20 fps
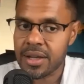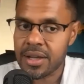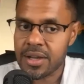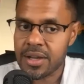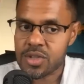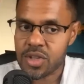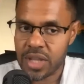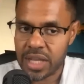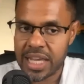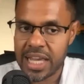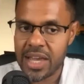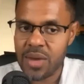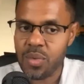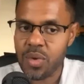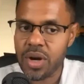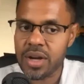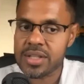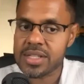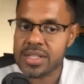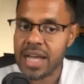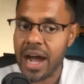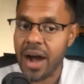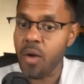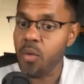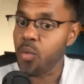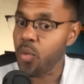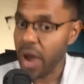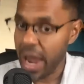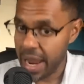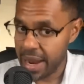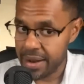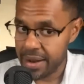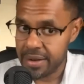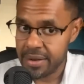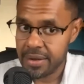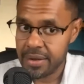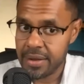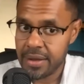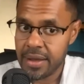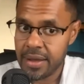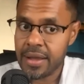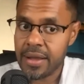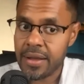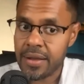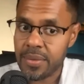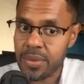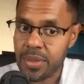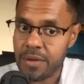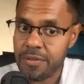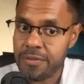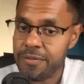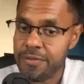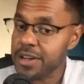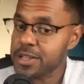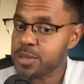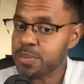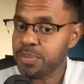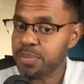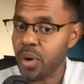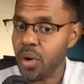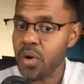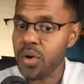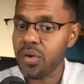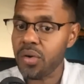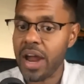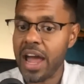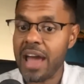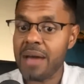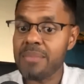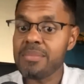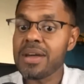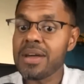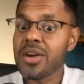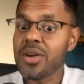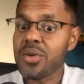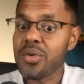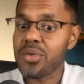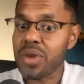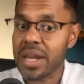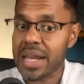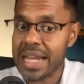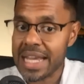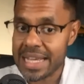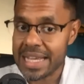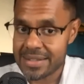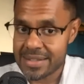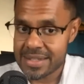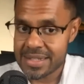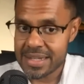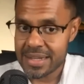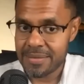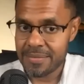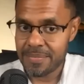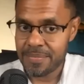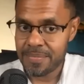So the keywords are when, the first program released.